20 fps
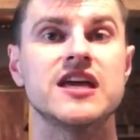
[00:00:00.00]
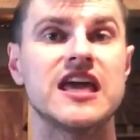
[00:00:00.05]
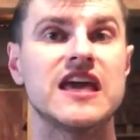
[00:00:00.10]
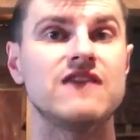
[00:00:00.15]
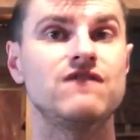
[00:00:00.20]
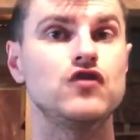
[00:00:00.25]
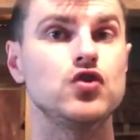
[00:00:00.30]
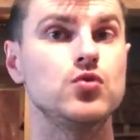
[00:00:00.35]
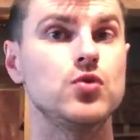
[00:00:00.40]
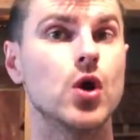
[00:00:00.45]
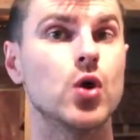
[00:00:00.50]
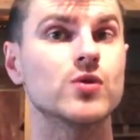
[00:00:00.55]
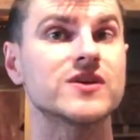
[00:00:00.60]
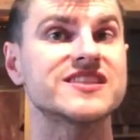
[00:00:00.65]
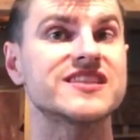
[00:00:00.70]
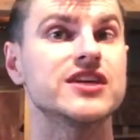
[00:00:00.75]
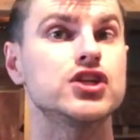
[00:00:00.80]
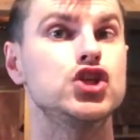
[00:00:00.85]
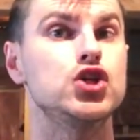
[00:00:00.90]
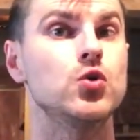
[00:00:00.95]
if you
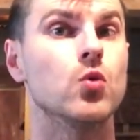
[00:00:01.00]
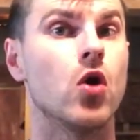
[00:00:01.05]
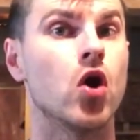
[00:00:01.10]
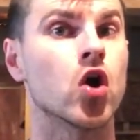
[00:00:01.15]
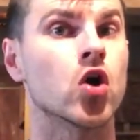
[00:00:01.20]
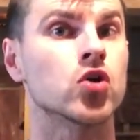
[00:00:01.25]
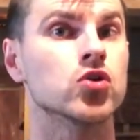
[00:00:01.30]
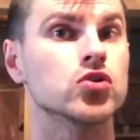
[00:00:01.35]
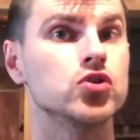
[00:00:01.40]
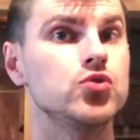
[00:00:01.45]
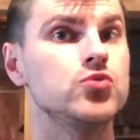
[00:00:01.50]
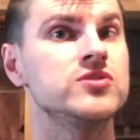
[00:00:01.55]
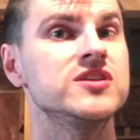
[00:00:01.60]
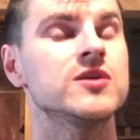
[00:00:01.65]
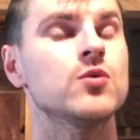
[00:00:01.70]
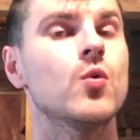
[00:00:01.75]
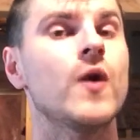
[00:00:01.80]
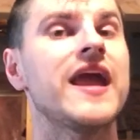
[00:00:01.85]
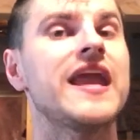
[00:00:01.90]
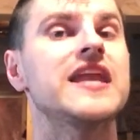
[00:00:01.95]
notice that you are
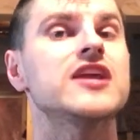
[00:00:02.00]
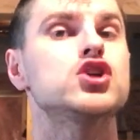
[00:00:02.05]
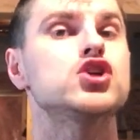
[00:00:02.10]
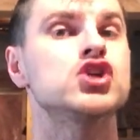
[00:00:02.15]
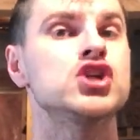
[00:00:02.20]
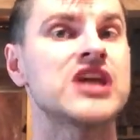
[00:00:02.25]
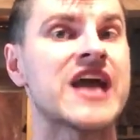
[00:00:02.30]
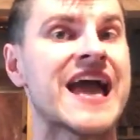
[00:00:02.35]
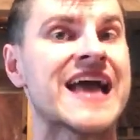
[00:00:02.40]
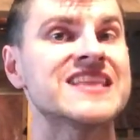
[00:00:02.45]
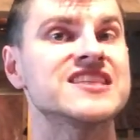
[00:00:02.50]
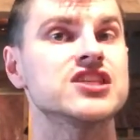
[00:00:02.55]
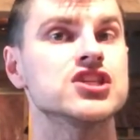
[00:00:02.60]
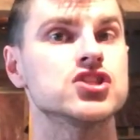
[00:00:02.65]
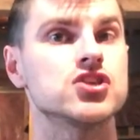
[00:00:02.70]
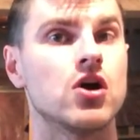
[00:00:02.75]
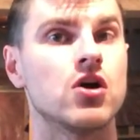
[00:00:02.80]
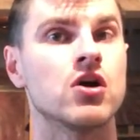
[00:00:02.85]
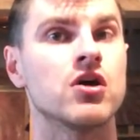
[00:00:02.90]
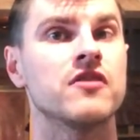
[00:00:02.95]
losing weight,
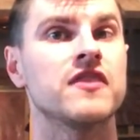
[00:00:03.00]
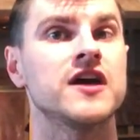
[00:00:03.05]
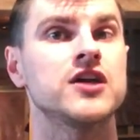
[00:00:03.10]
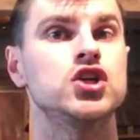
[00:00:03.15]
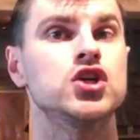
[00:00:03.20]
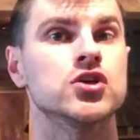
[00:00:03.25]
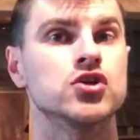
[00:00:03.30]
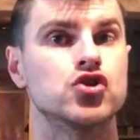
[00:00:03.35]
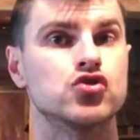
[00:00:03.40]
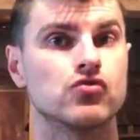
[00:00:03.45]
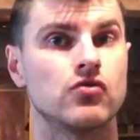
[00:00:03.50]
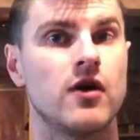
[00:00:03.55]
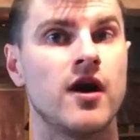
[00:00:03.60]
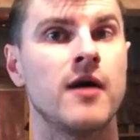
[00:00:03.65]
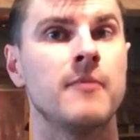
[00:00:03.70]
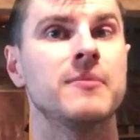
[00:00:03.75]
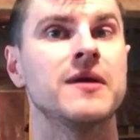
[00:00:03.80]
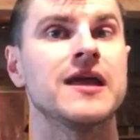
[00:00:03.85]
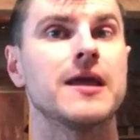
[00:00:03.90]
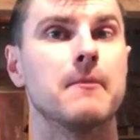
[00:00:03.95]
chances are that you're
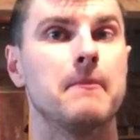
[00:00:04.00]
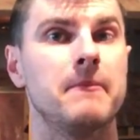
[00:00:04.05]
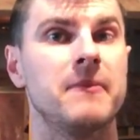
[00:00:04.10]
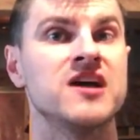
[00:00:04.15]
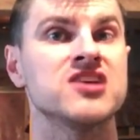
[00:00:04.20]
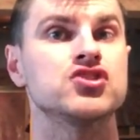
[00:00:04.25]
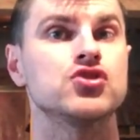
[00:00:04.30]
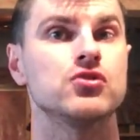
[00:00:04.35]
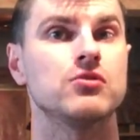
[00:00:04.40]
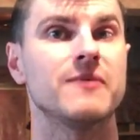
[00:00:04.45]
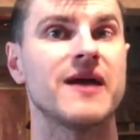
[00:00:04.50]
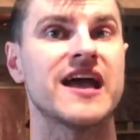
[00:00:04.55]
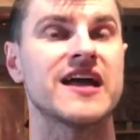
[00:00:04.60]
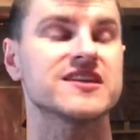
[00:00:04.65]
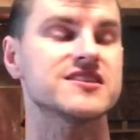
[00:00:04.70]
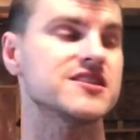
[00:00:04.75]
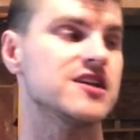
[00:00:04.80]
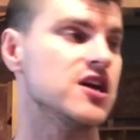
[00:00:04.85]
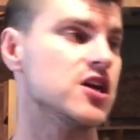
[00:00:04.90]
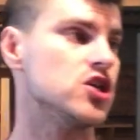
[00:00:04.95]
dropping muscle
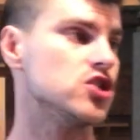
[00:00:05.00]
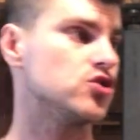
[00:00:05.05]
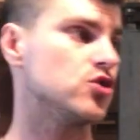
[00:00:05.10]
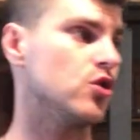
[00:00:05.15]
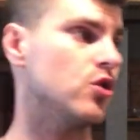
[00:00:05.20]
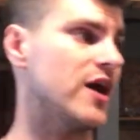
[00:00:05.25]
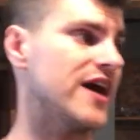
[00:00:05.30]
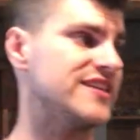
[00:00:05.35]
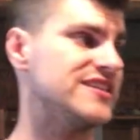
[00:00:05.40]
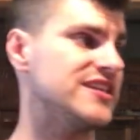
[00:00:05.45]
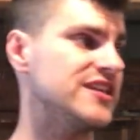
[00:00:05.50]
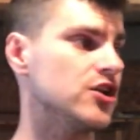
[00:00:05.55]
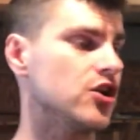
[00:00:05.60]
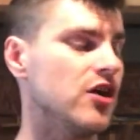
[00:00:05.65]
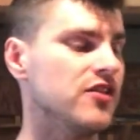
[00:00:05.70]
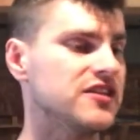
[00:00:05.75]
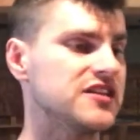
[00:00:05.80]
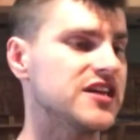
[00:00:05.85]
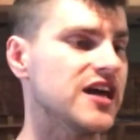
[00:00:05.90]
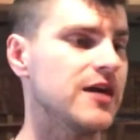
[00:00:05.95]
mass. So I see it
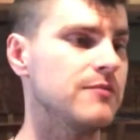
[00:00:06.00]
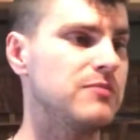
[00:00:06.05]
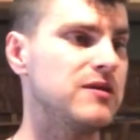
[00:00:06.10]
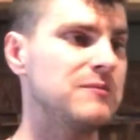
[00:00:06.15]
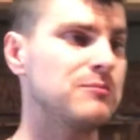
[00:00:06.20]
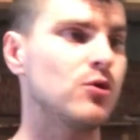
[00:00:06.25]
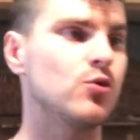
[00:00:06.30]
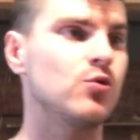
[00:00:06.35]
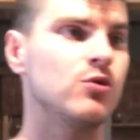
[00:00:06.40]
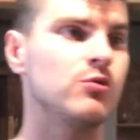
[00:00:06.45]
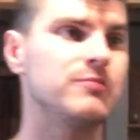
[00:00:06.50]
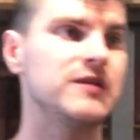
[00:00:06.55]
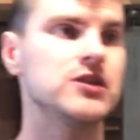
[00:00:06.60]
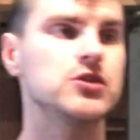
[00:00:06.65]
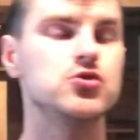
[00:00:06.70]
all the time. People will be